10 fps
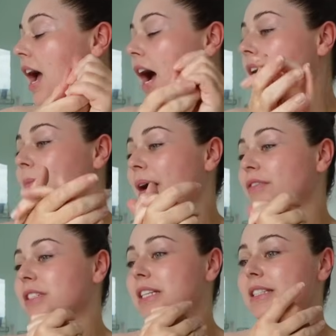um,
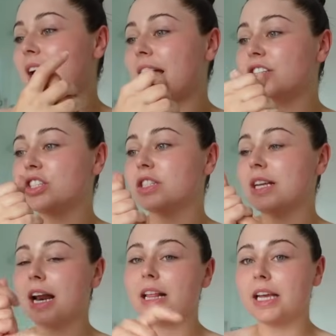ever since I just
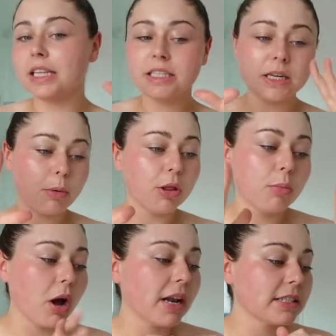kind of like cleaned up all the
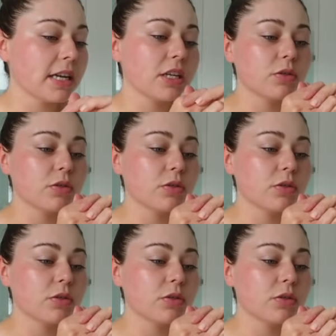products that I